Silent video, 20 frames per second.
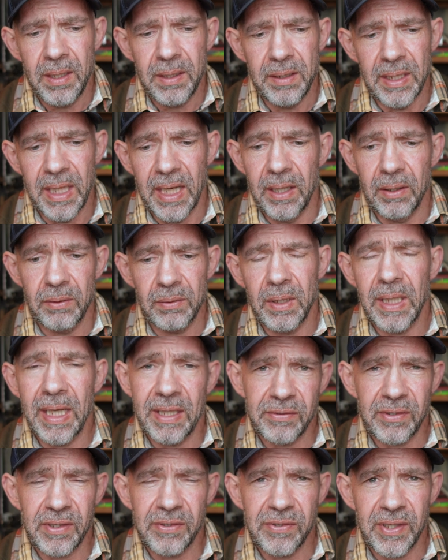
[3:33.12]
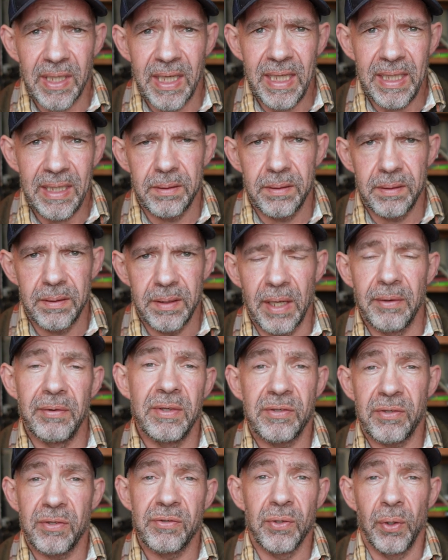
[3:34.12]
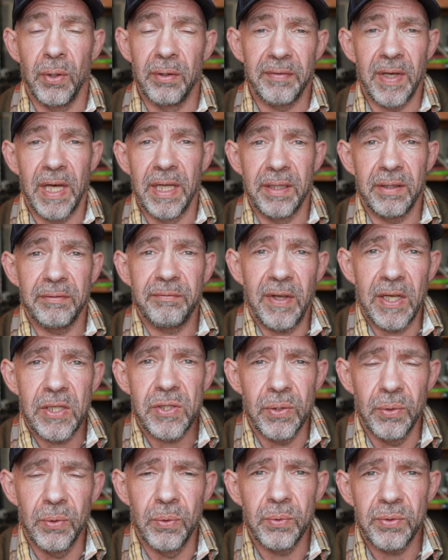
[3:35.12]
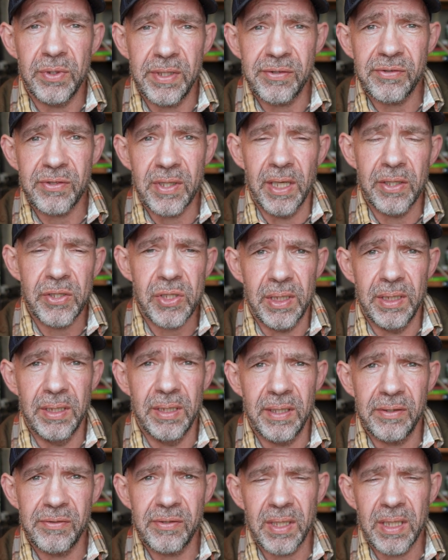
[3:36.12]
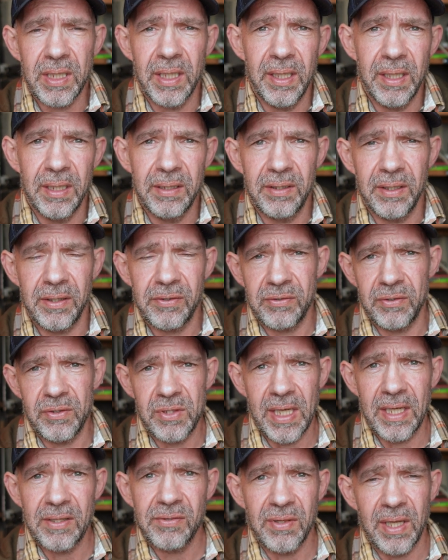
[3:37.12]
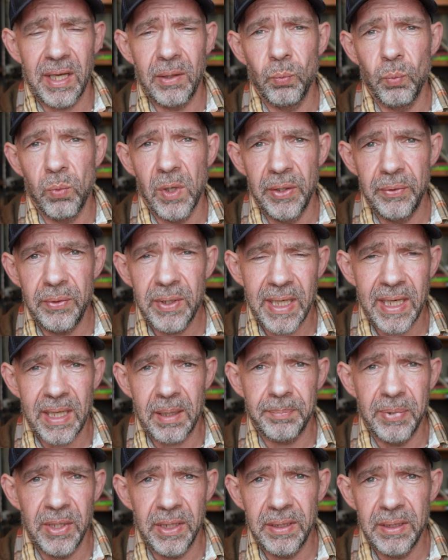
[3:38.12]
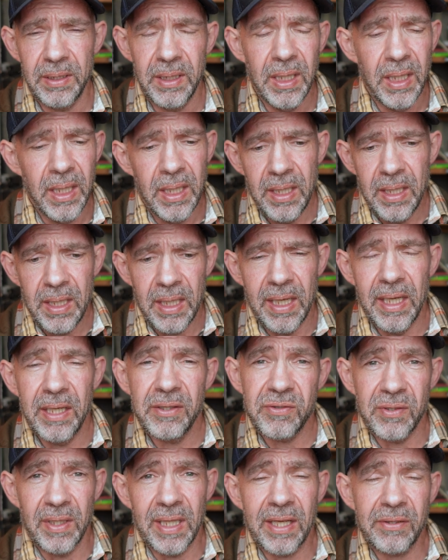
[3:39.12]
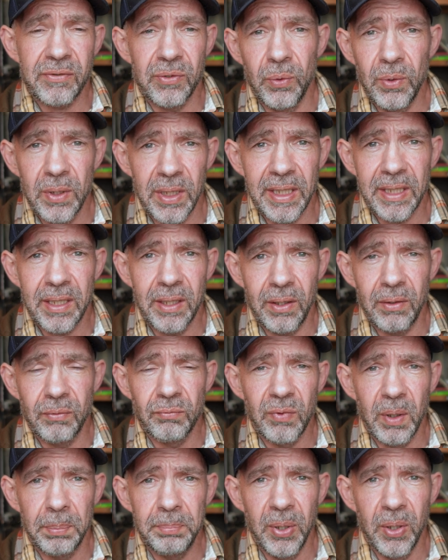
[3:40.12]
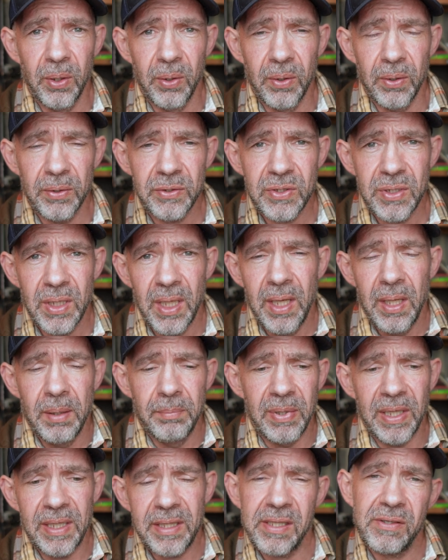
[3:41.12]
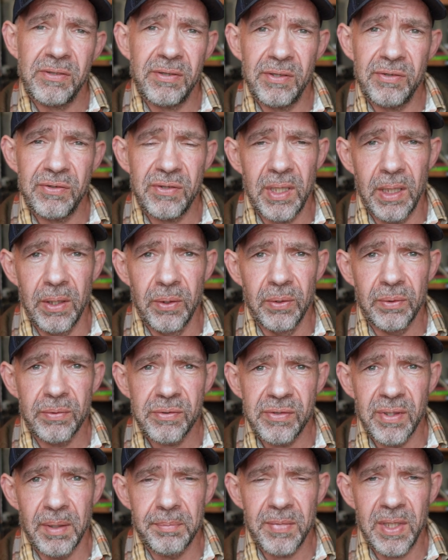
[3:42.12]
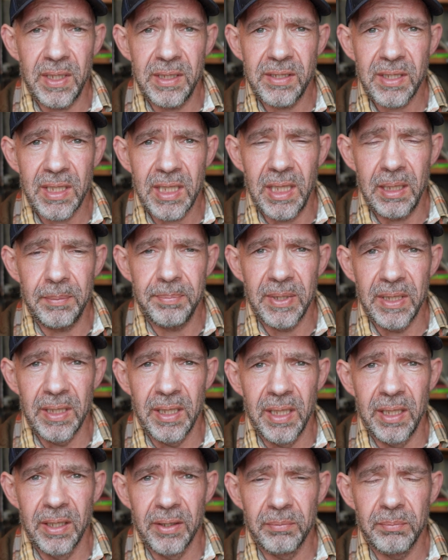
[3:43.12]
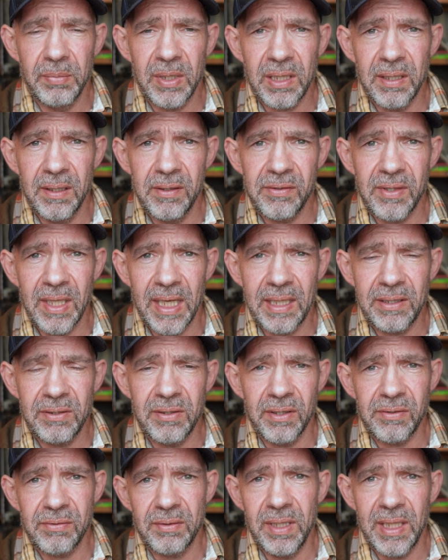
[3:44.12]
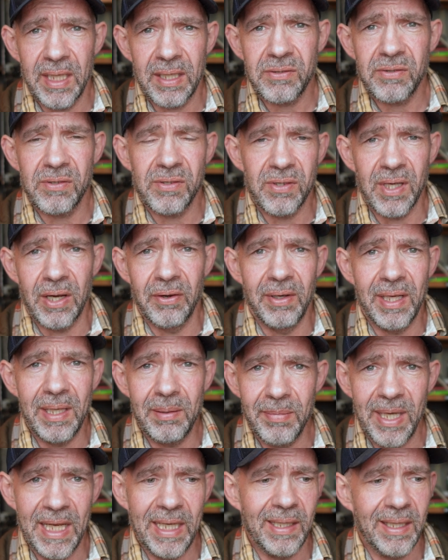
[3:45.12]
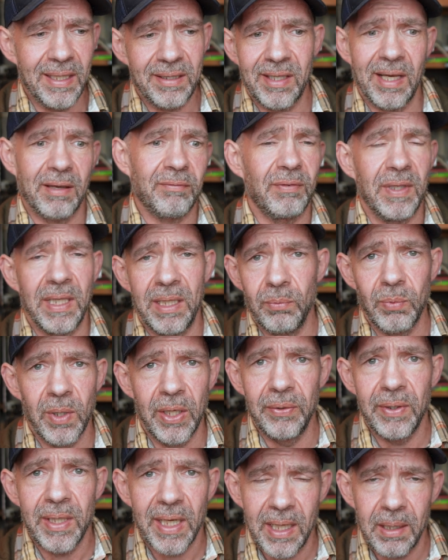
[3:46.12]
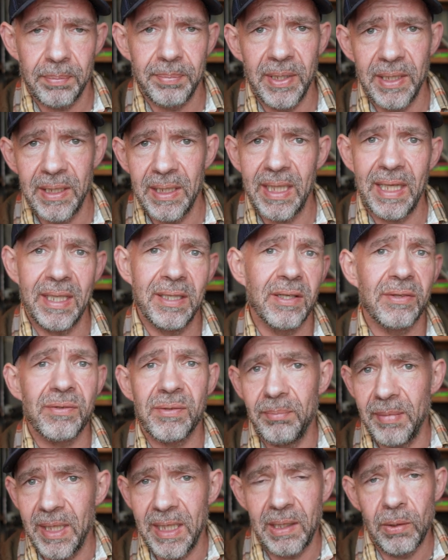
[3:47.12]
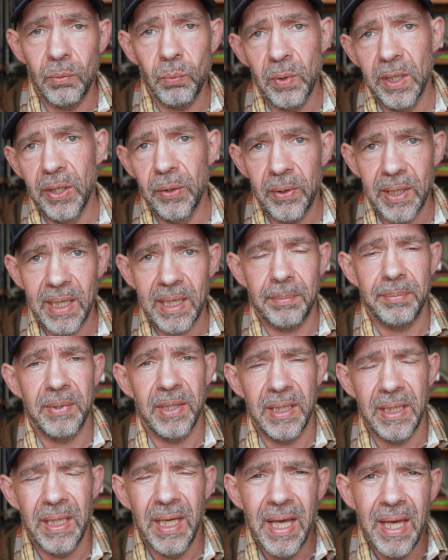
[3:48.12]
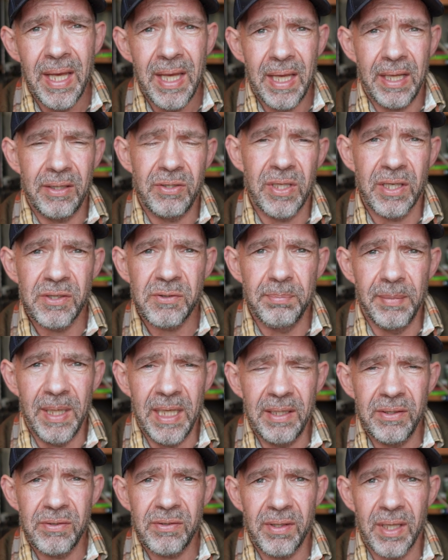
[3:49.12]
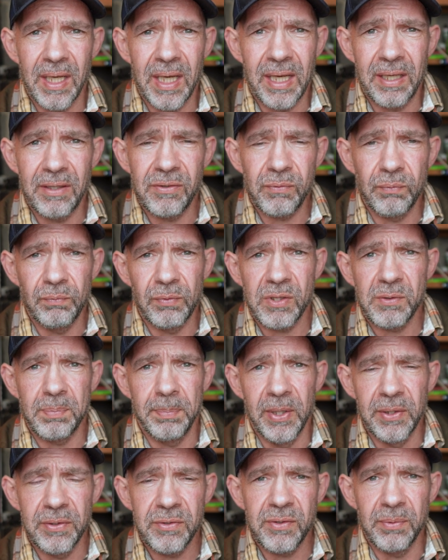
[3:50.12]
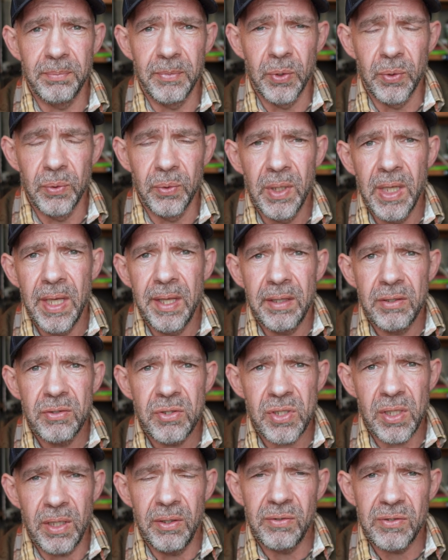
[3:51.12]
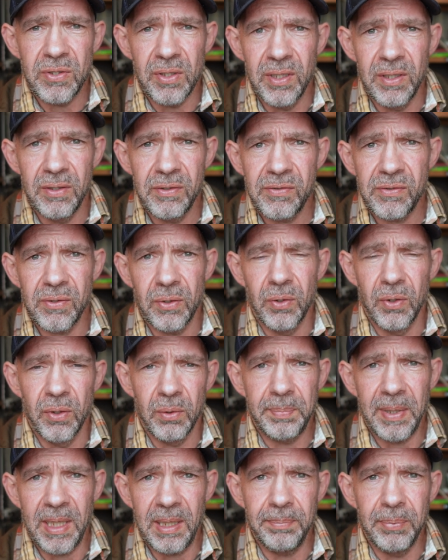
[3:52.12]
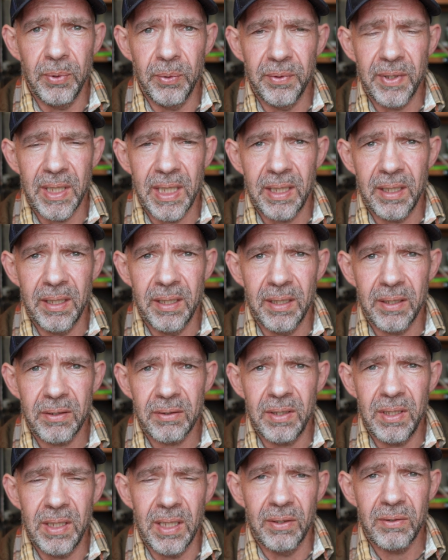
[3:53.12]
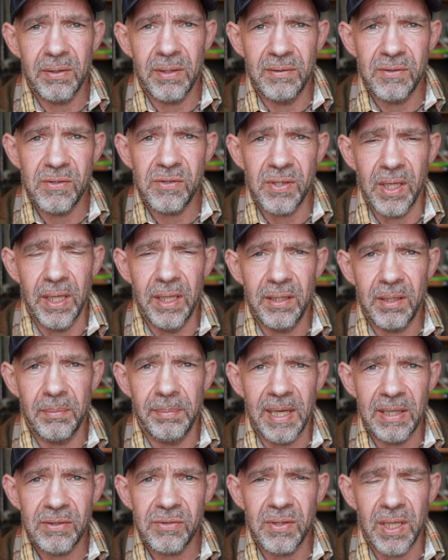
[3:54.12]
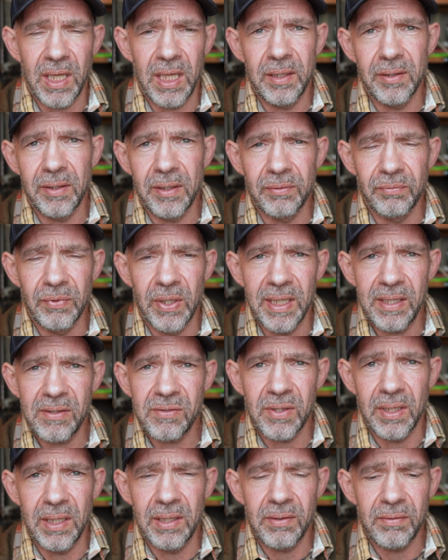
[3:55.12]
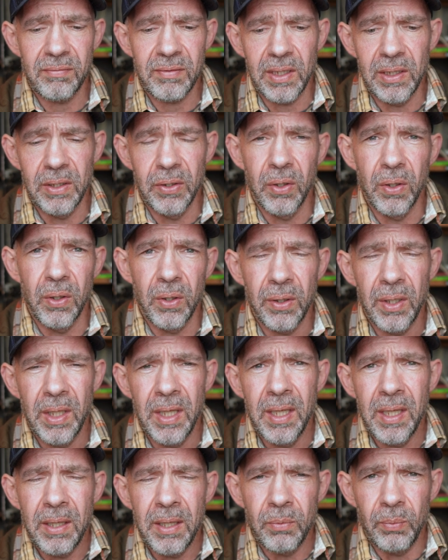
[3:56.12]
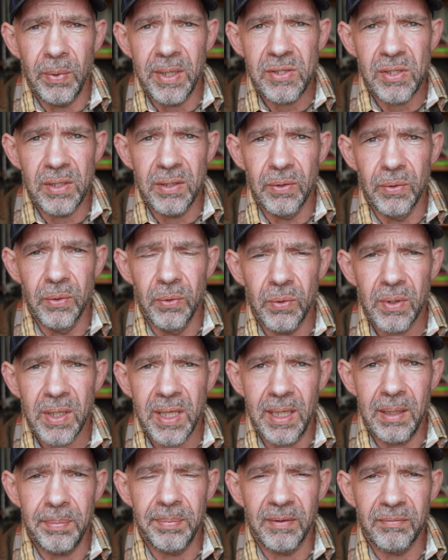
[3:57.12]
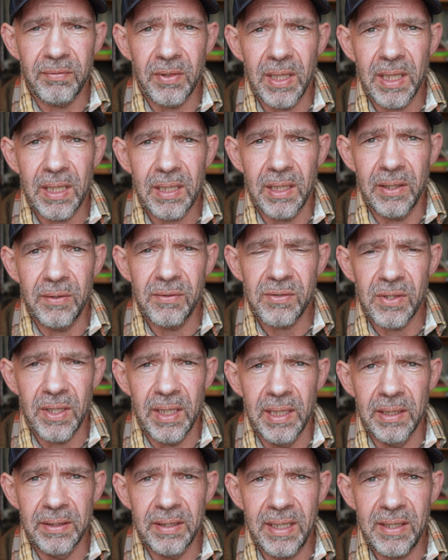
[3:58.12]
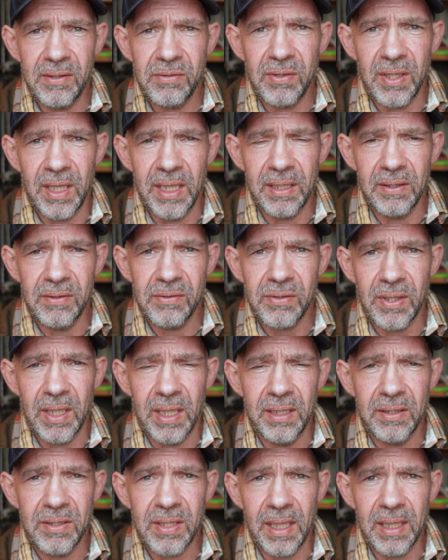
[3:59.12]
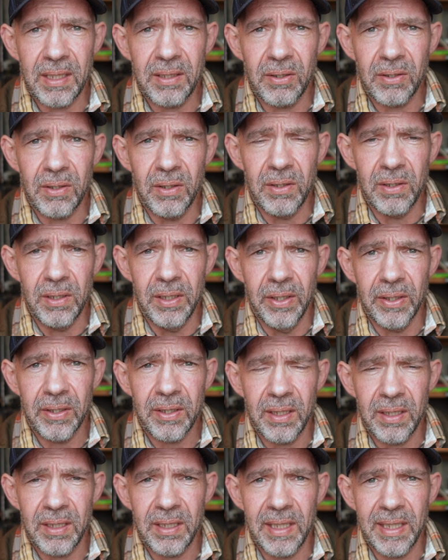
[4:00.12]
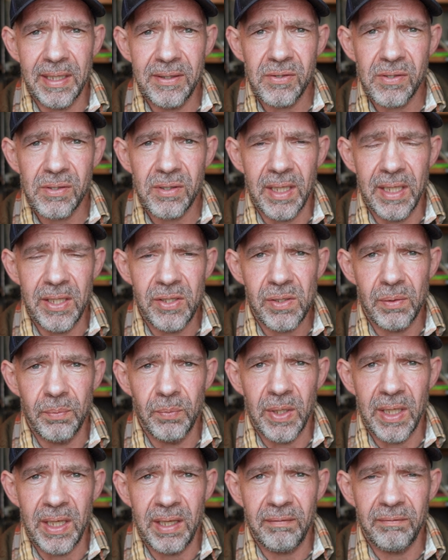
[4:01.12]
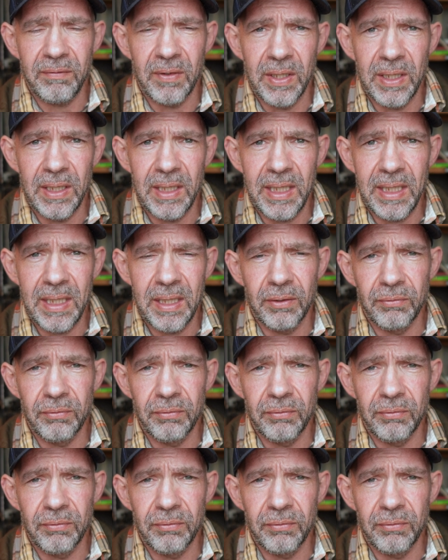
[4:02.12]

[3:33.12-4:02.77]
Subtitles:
Now, as I say, there is a sort of unofficial discussion that's occurred that suggests that won't happen. So that's all I can report. But this is still something to keep an eye on, because that doesn't necessarily mean it definitely won't happen. It doesn't mean it will happen. It just means that as responsible shooters or people that are, you know, concerned about staying on the right side of the law, we should all keep a very close eye on these things and take a good look at the legislation when it finally